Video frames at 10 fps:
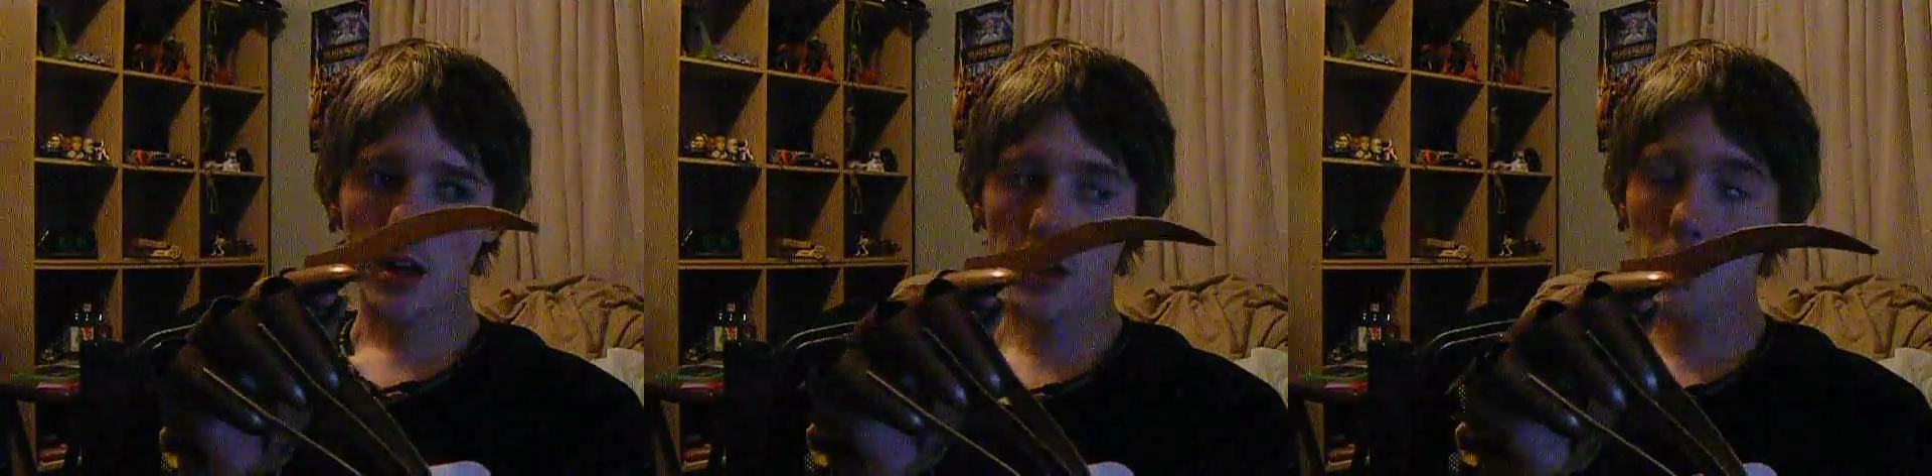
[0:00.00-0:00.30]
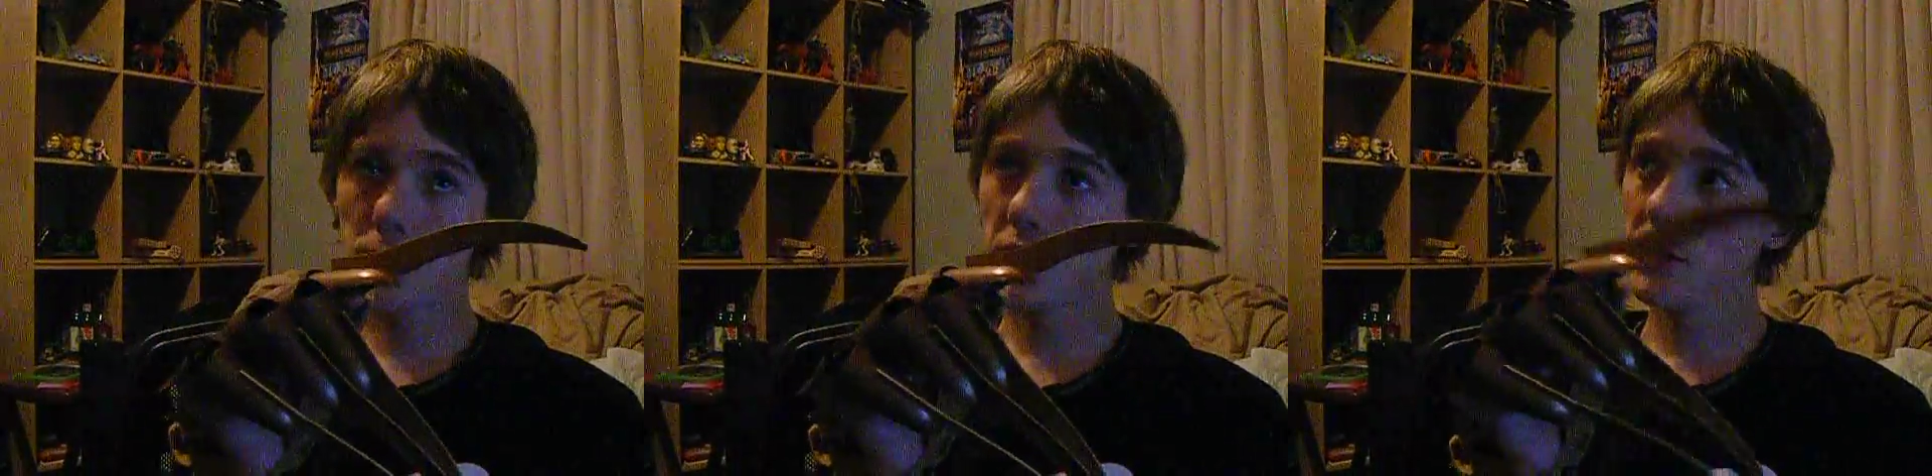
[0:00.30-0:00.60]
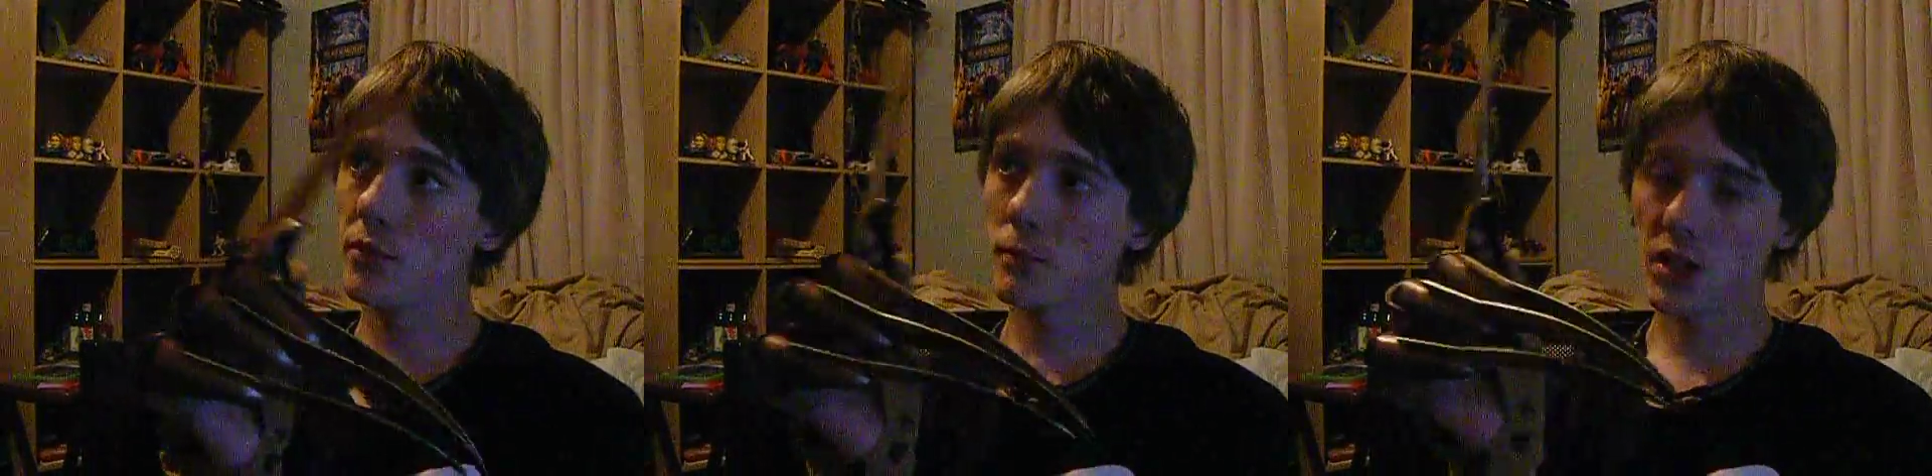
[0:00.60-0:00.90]
an
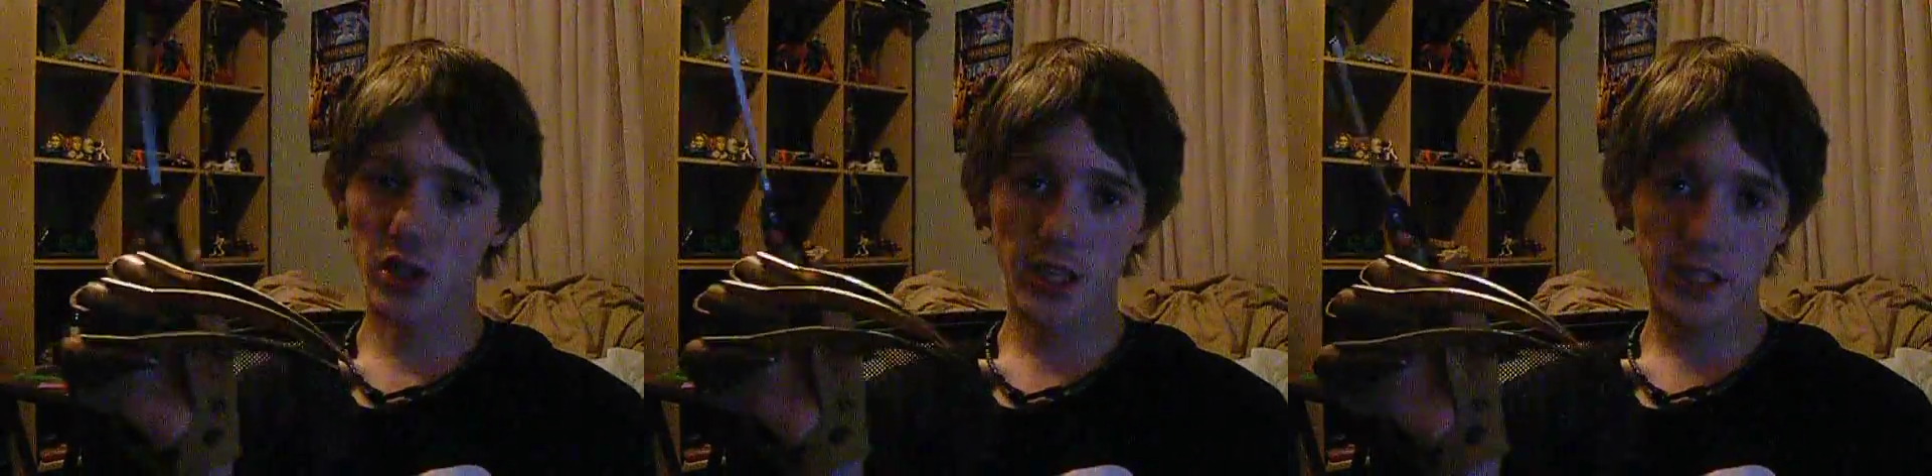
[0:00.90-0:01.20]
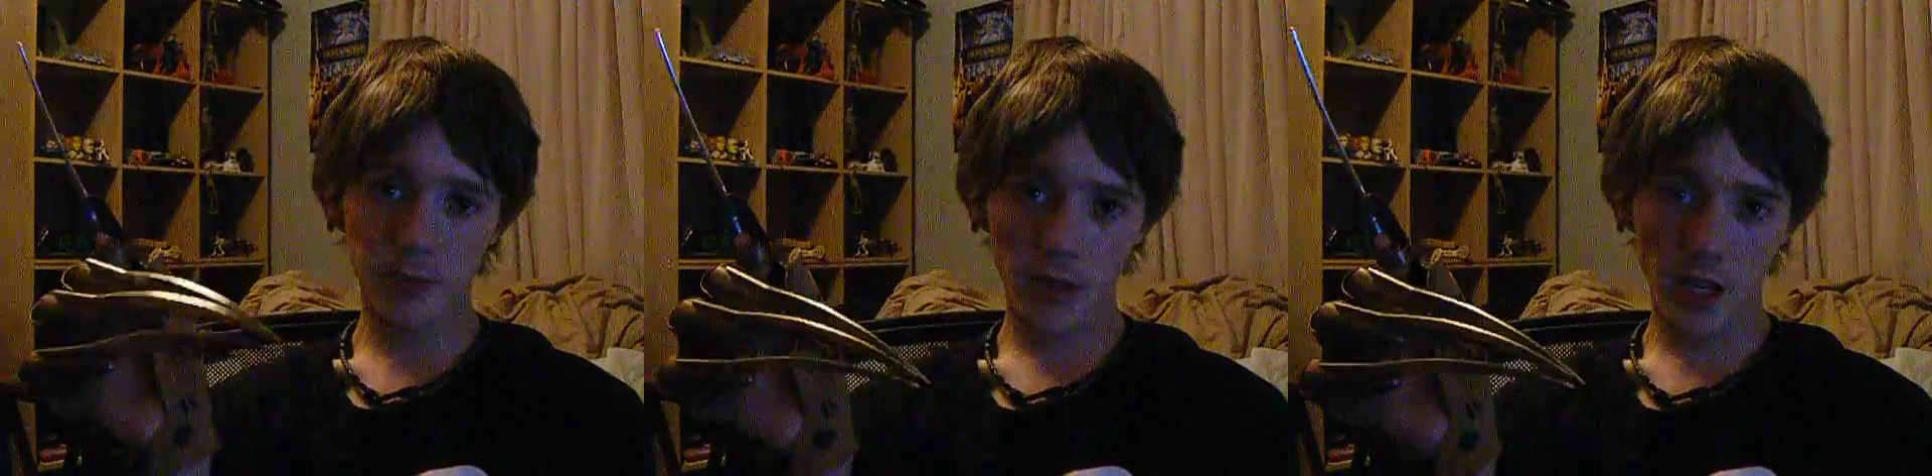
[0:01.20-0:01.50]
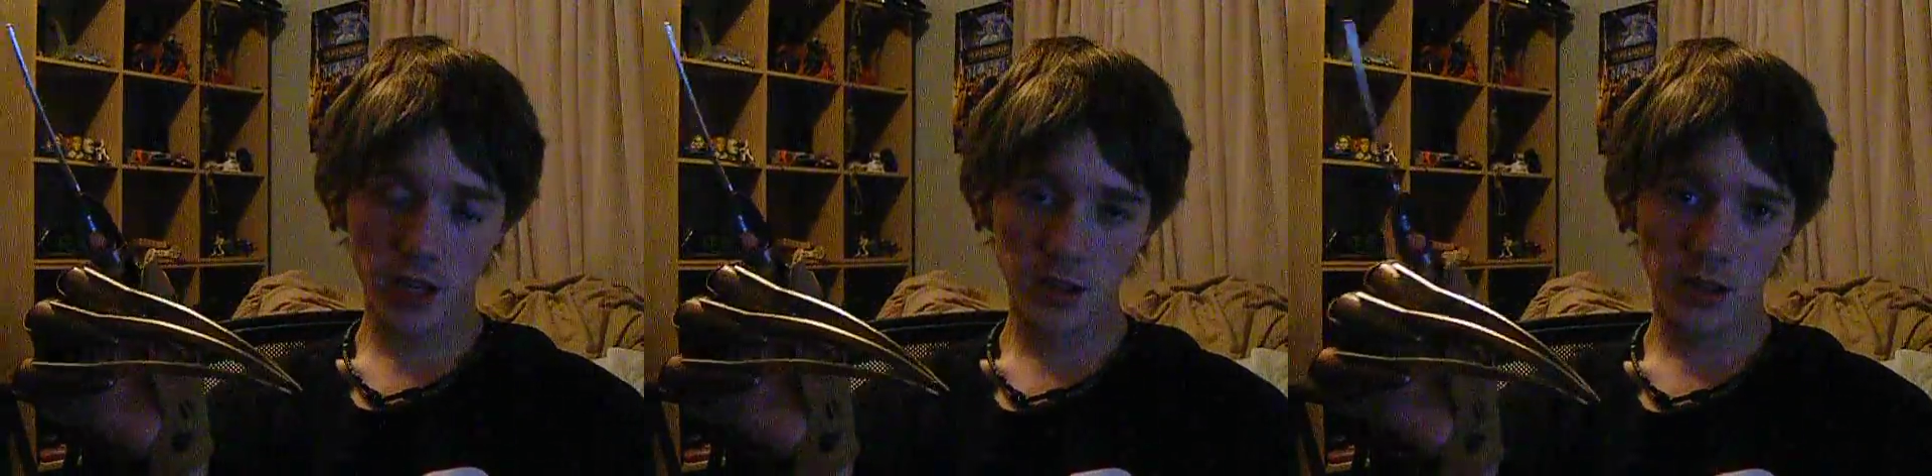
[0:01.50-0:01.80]
update for my Jason
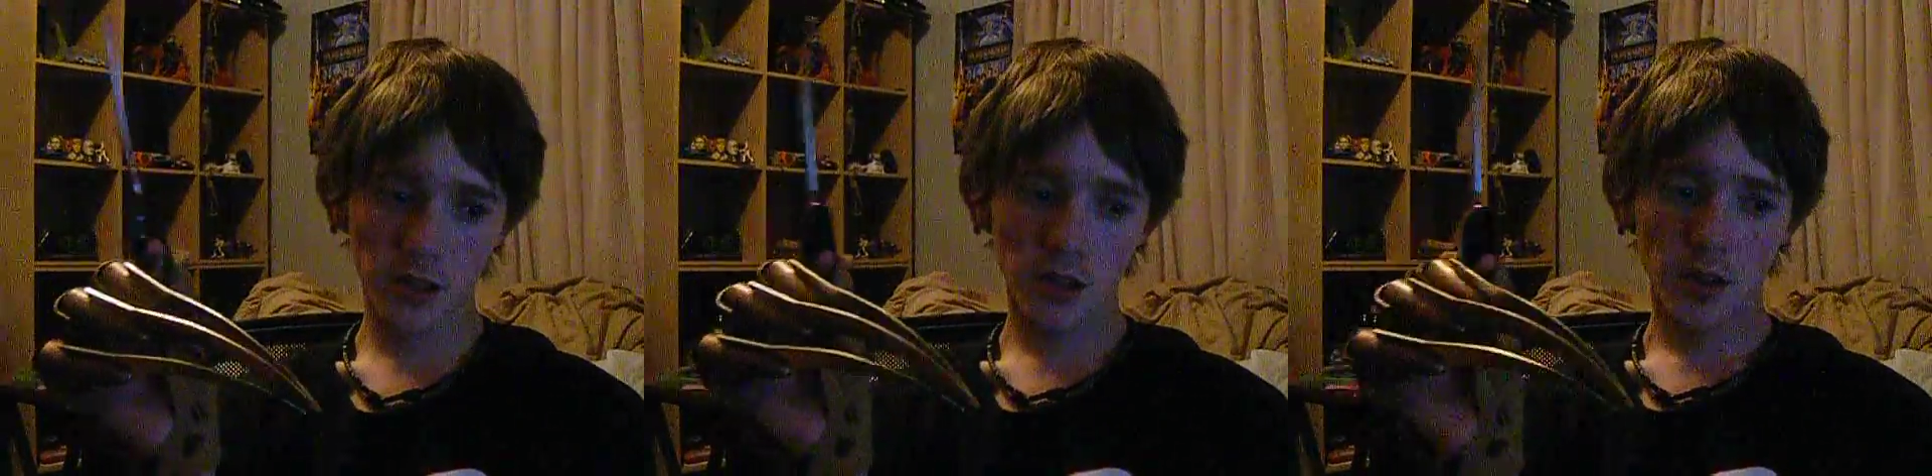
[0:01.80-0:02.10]
mask.